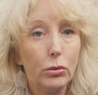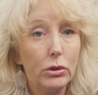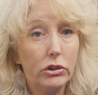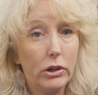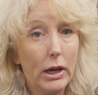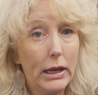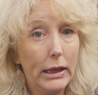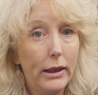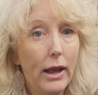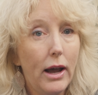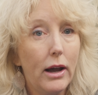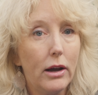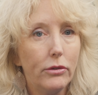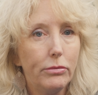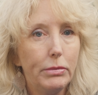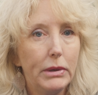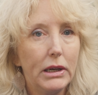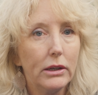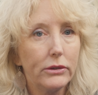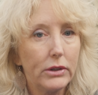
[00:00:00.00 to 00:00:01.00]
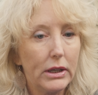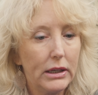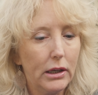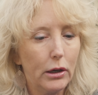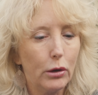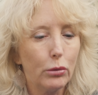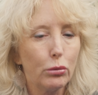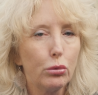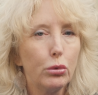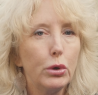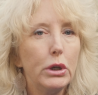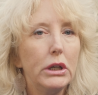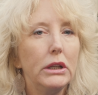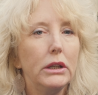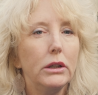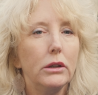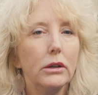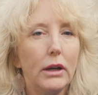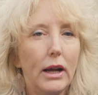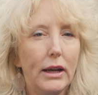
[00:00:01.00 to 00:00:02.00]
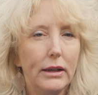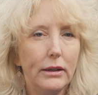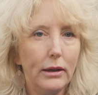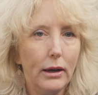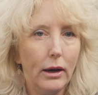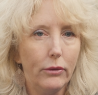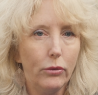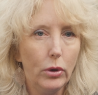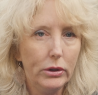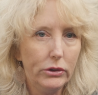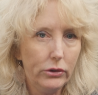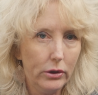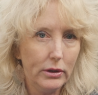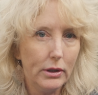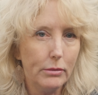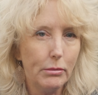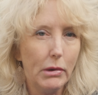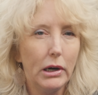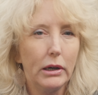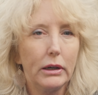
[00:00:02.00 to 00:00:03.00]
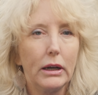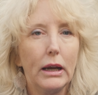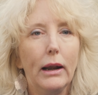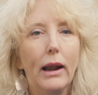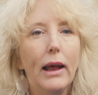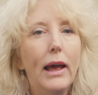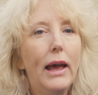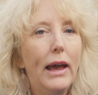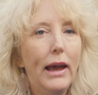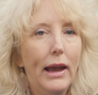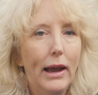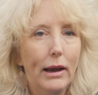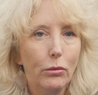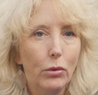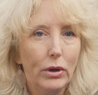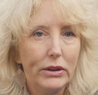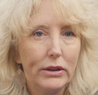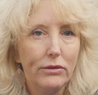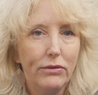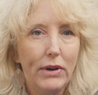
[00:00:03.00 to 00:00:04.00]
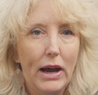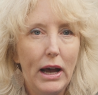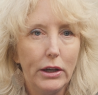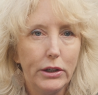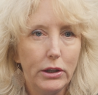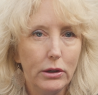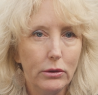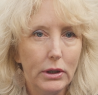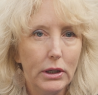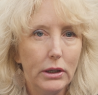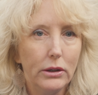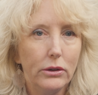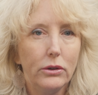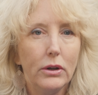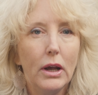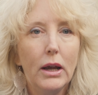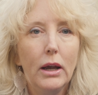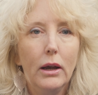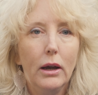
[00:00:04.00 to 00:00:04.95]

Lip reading: which I love because I get a really good idea of what's on the market and what the value is.